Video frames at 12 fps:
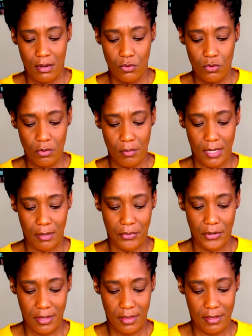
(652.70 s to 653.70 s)
oh, I'm out of
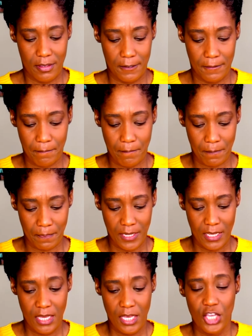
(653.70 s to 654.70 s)

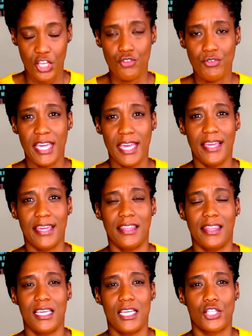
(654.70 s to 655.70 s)
breath. You can
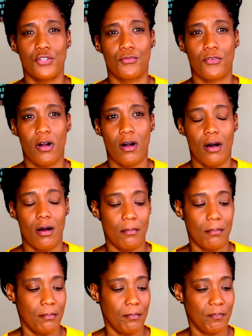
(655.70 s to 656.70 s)
get these
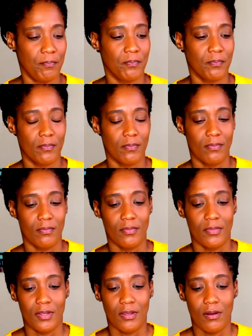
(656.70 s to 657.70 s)
from
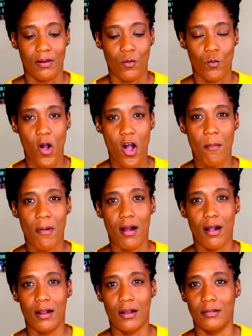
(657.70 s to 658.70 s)

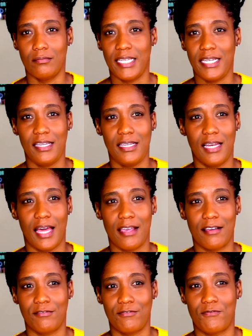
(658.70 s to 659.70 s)
Walmart, any
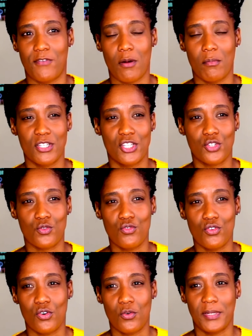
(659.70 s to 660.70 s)
like
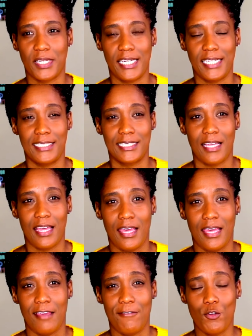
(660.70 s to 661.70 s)
pharmaceutical place.
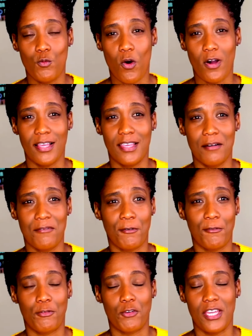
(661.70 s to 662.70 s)
If you want to get them
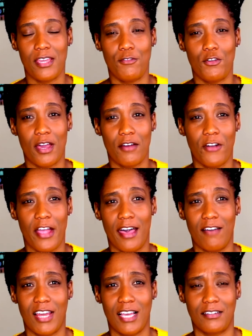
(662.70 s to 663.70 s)
for free, if you ever
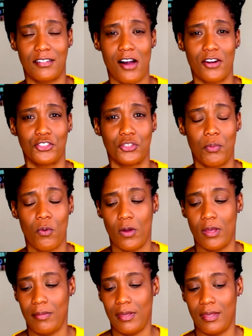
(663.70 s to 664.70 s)
have like a doctor's
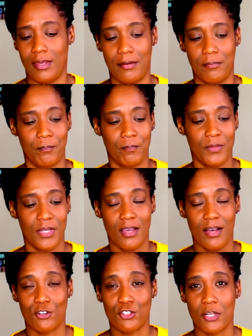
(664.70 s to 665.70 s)
appointment
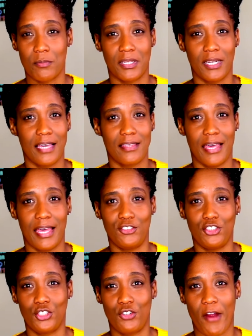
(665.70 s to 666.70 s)
or something like that,
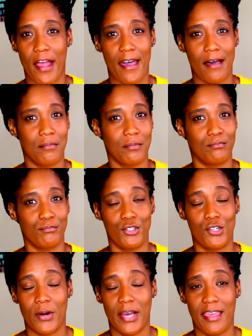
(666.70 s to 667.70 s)
just grab, you
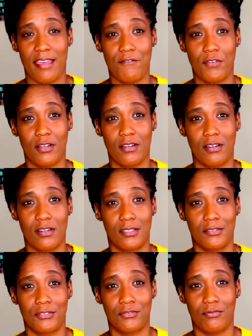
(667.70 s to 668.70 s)
know, a handful of
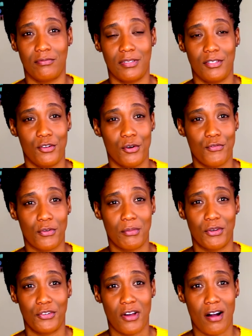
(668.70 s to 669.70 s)
gloves, you know, from
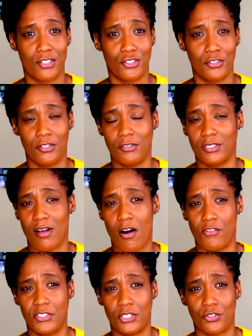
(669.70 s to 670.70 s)
your doctor
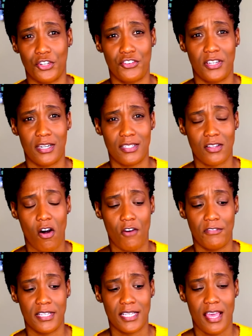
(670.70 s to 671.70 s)
office or your dentist
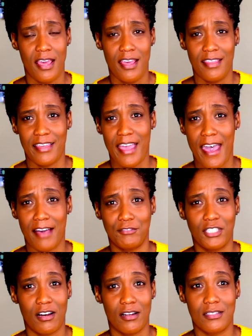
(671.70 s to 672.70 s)
office. They have
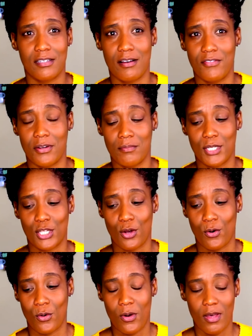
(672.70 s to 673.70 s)
tons of them.
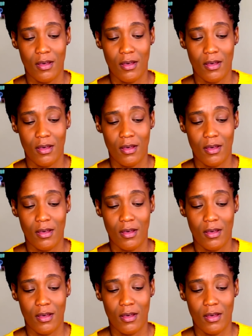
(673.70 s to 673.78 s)
So